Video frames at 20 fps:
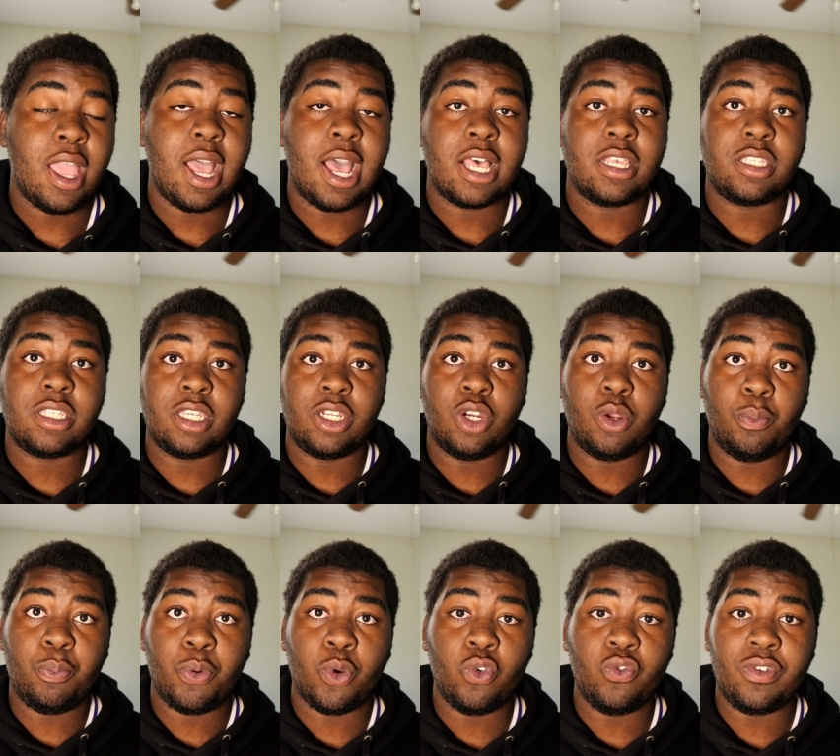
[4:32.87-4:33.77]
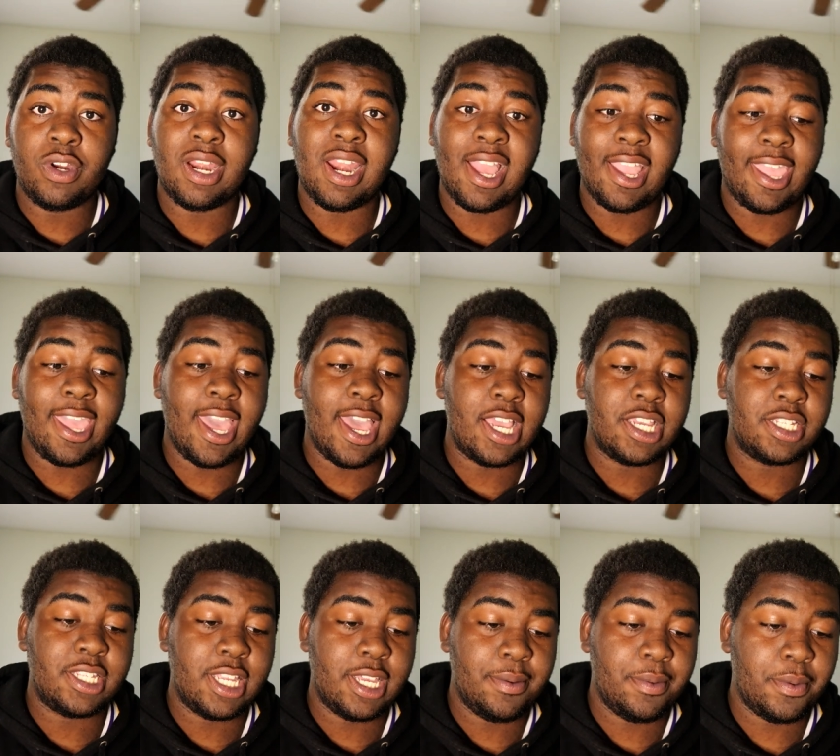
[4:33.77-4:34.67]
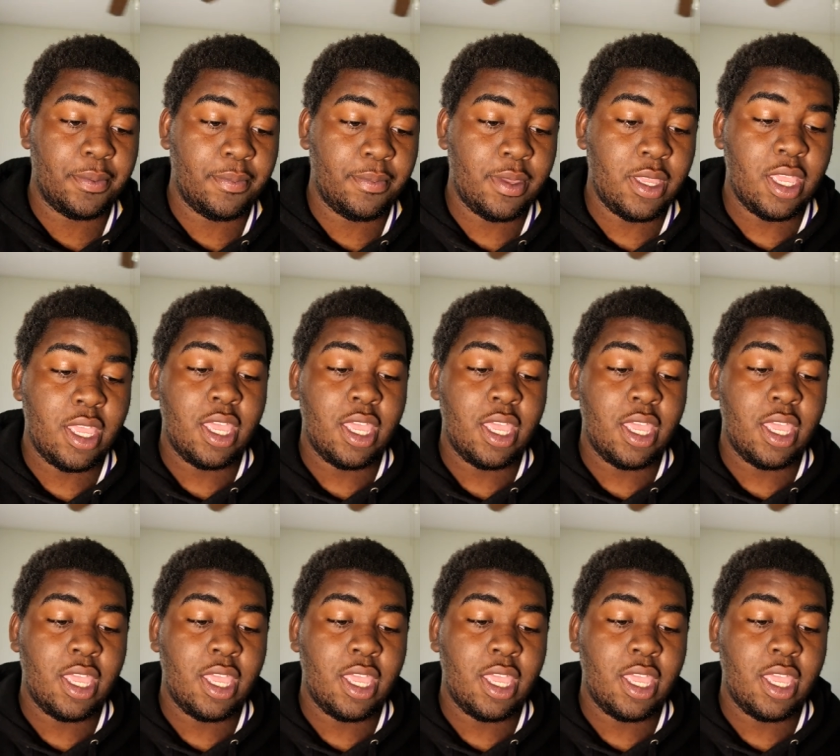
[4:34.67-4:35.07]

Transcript: I sent them proof that I cashed at them.